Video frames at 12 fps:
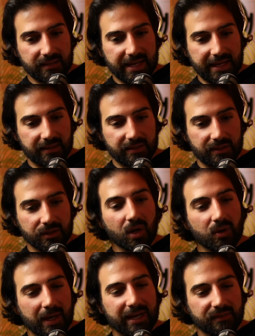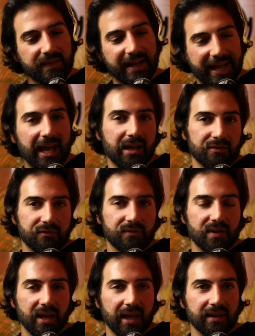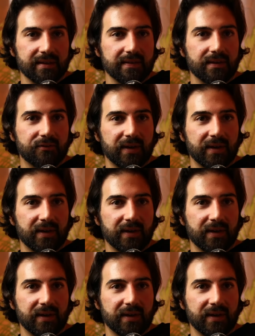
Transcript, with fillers: that you know out of that cave mm. and mm.